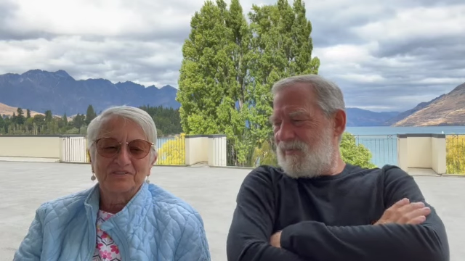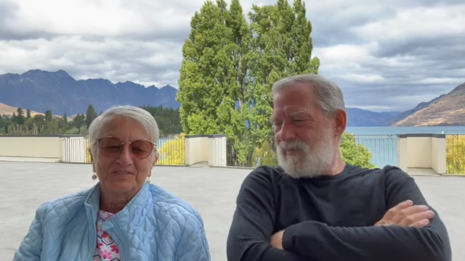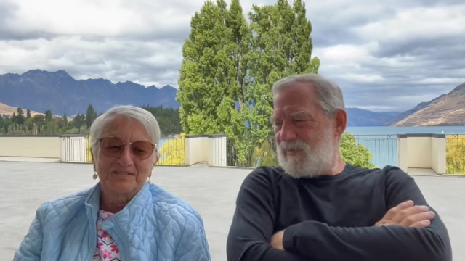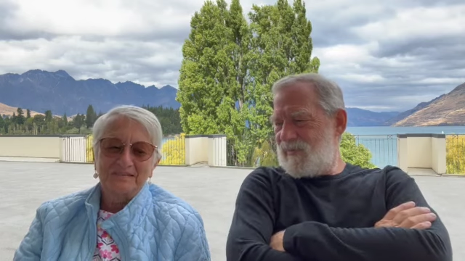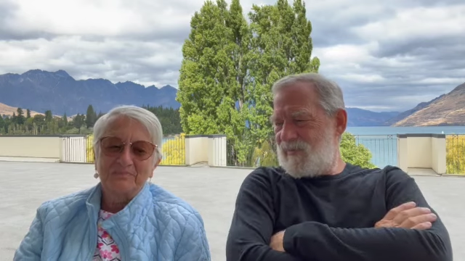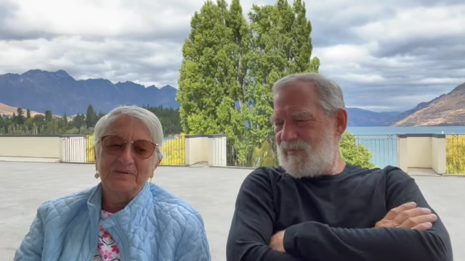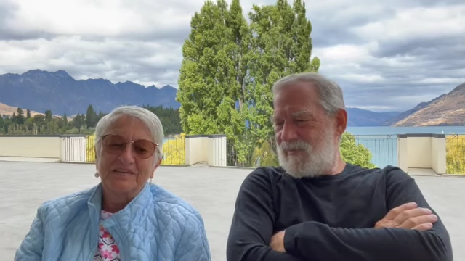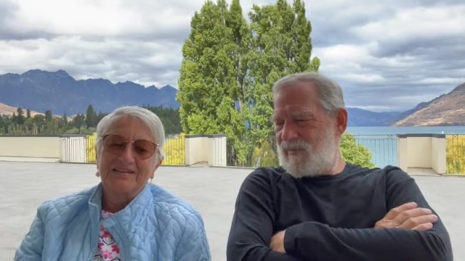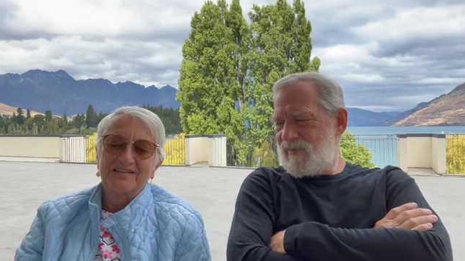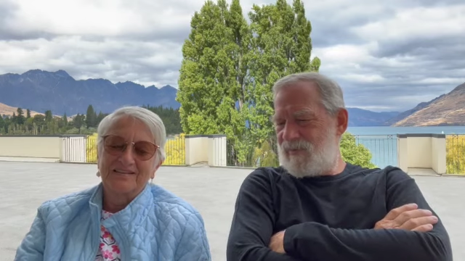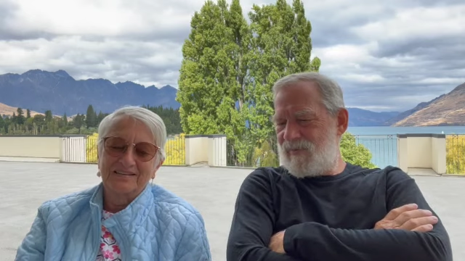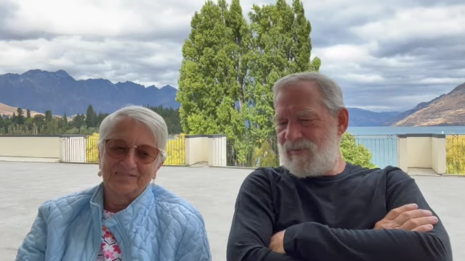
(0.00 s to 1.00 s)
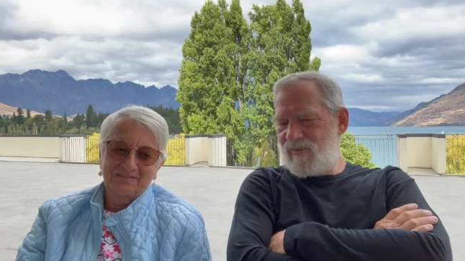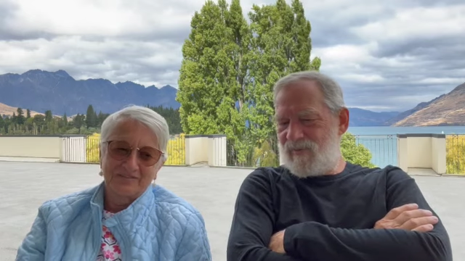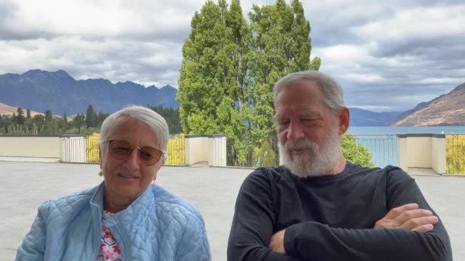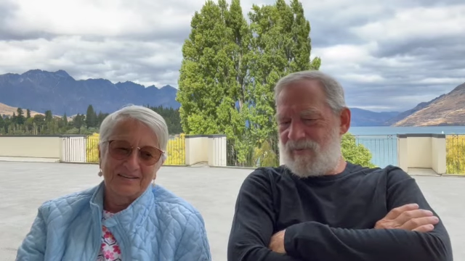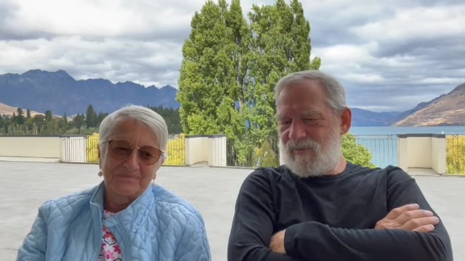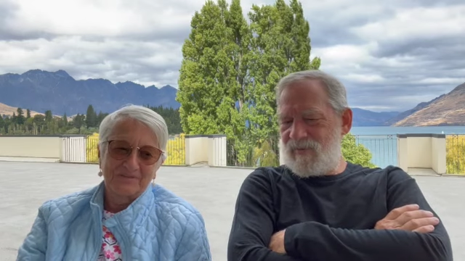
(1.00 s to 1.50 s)
Speaker 1: is going to be in another
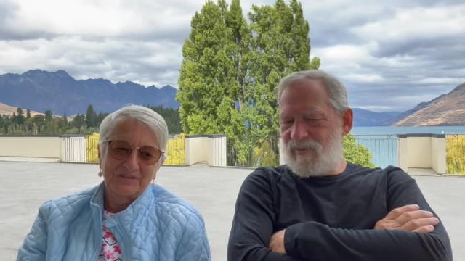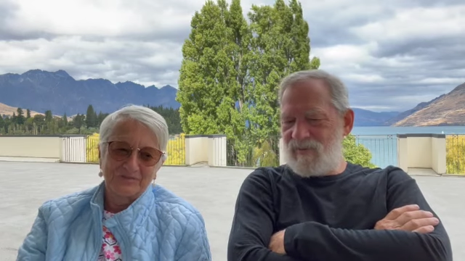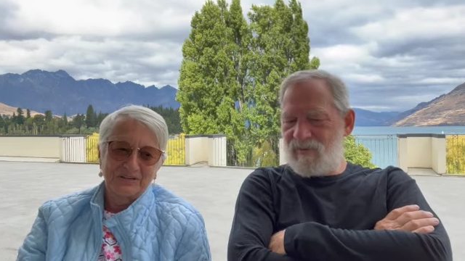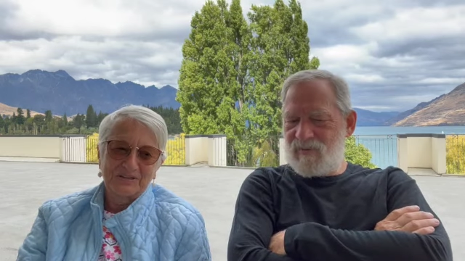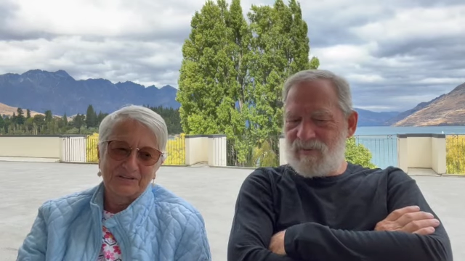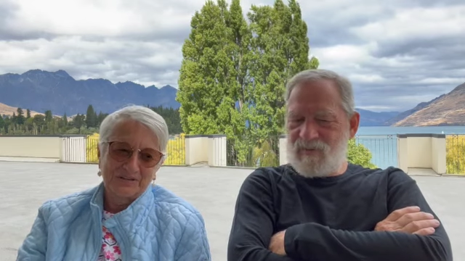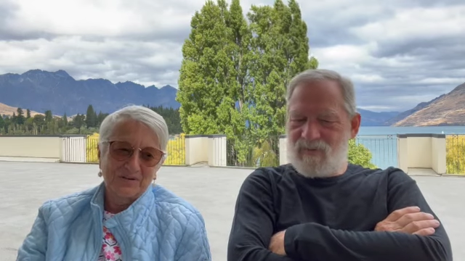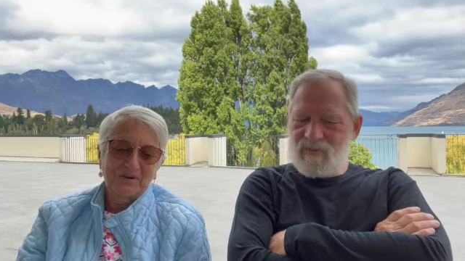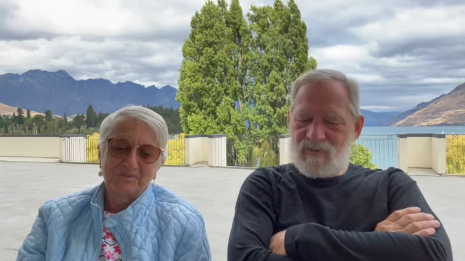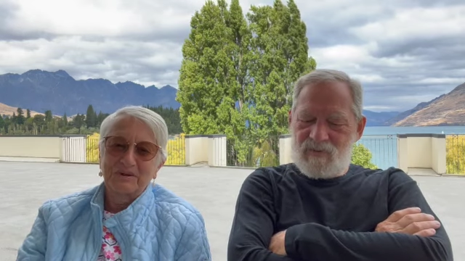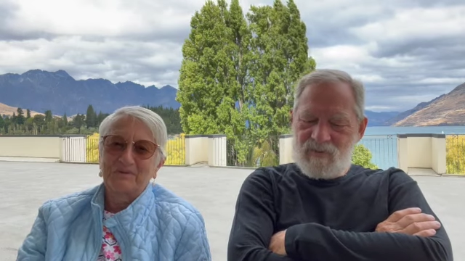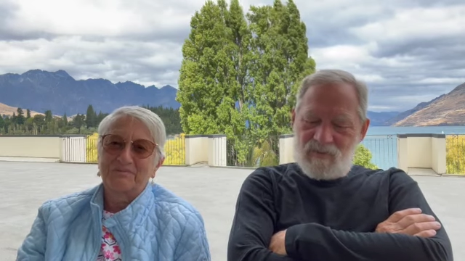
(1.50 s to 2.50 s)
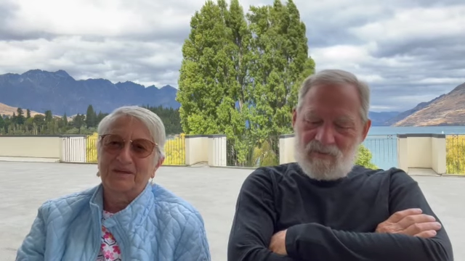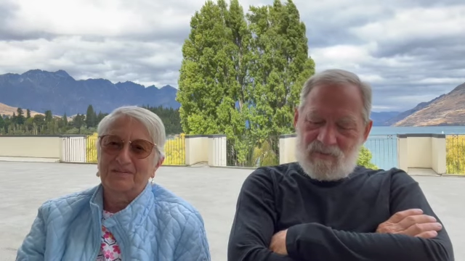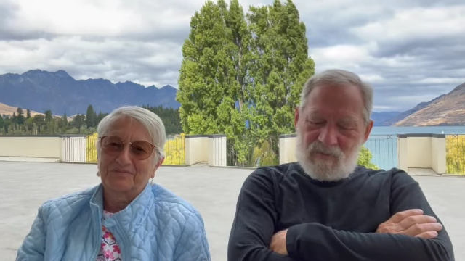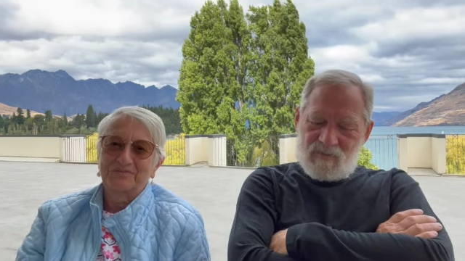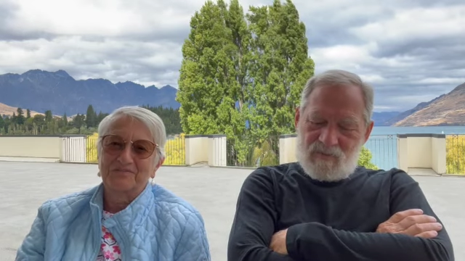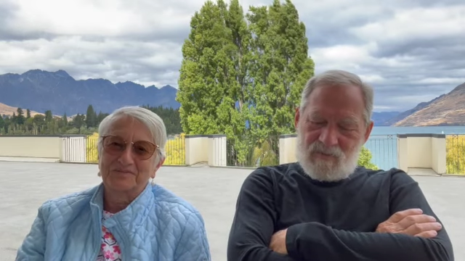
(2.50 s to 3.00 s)
segment. We're going to talk about
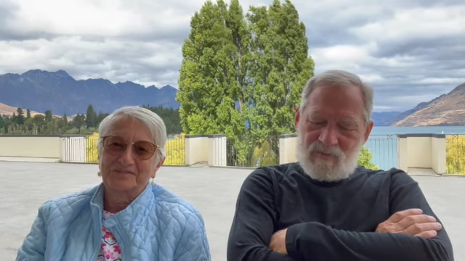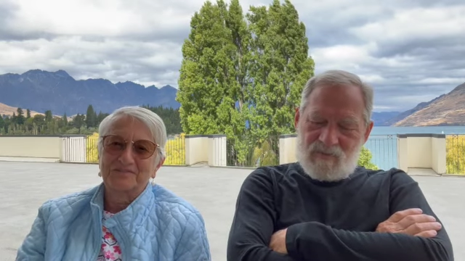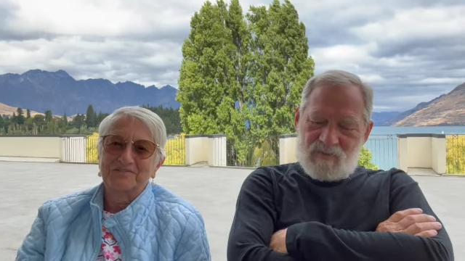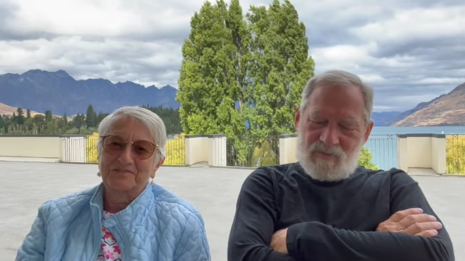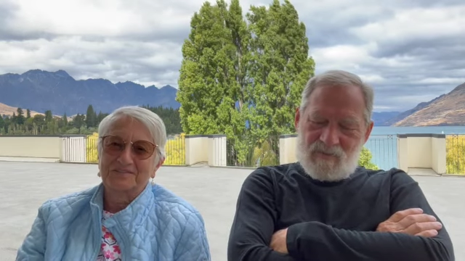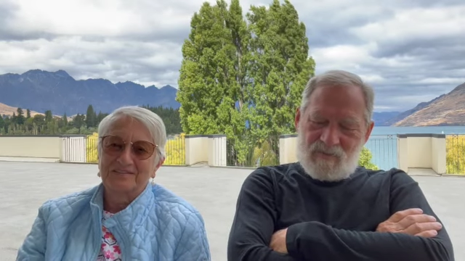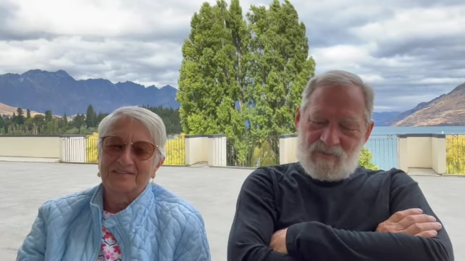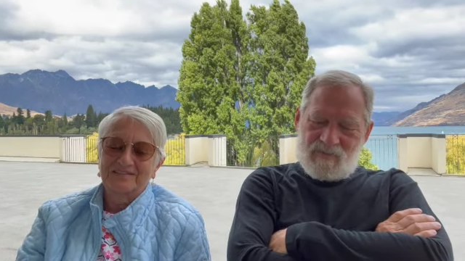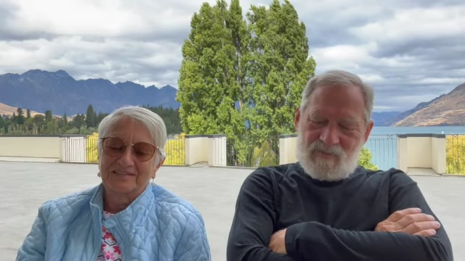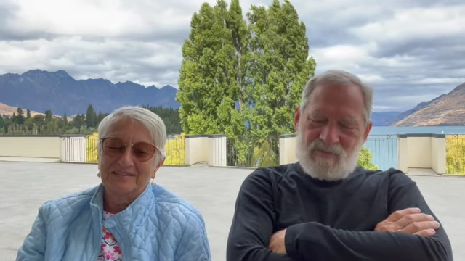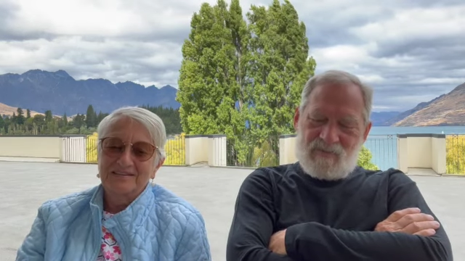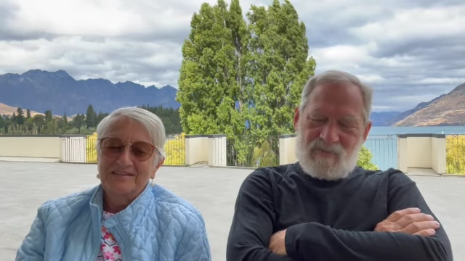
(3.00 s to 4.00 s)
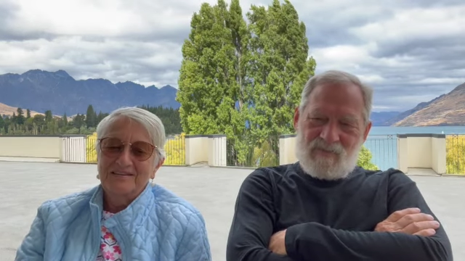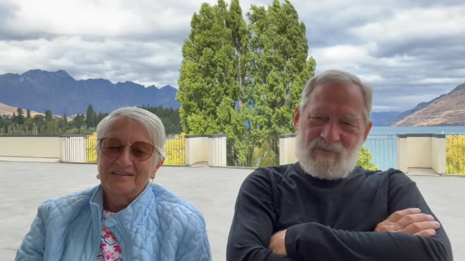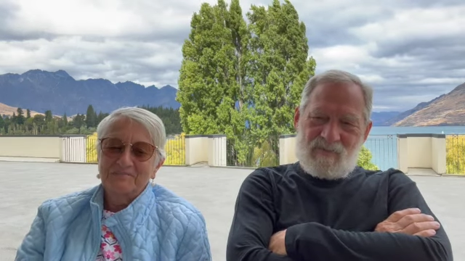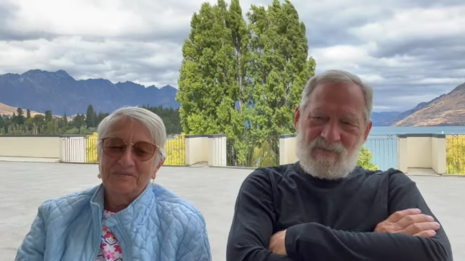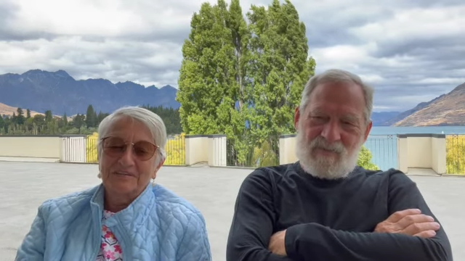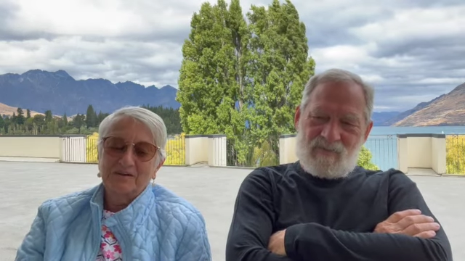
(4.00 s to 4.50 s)
bathrooms in New Zealand.
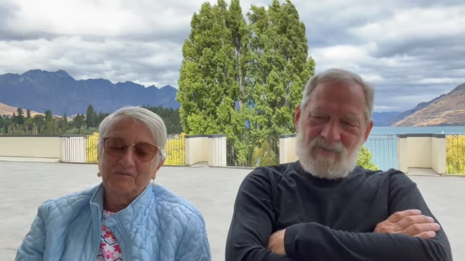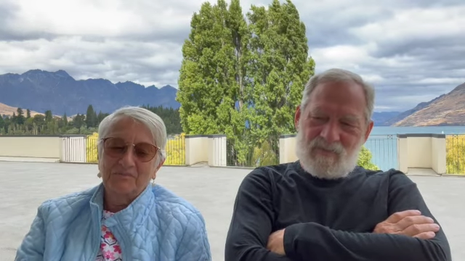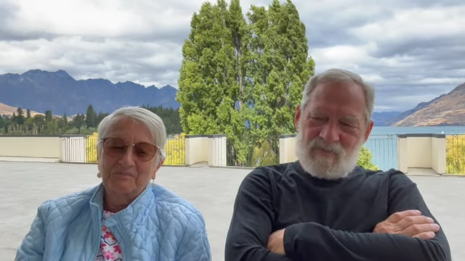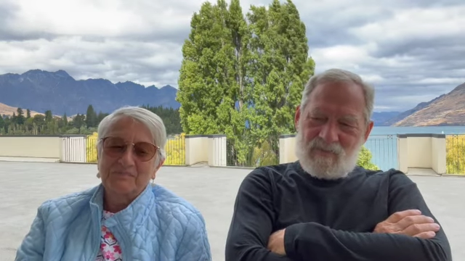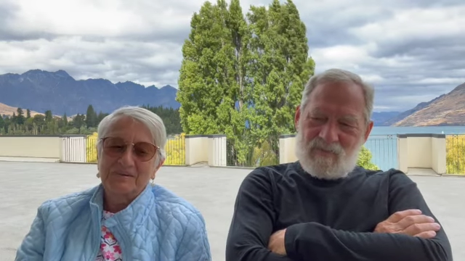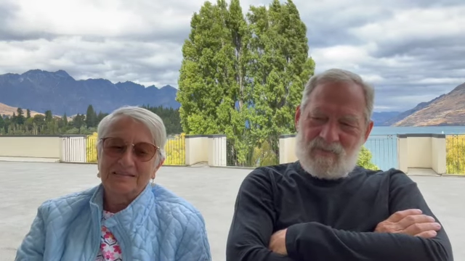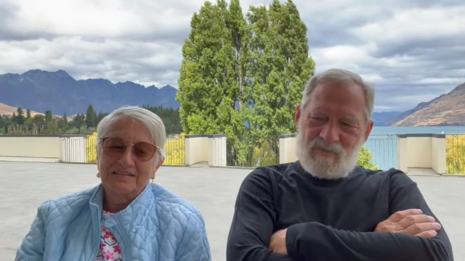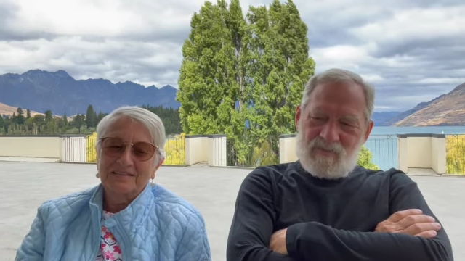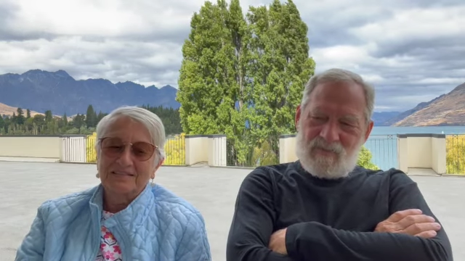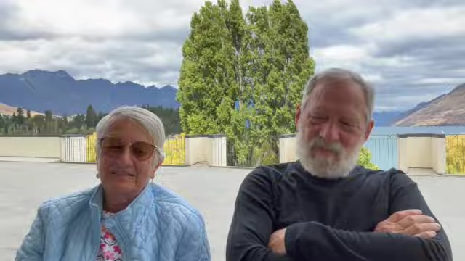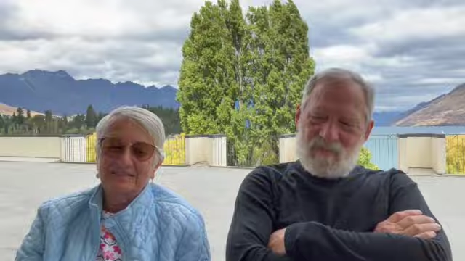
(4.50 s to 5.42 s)
But they were basically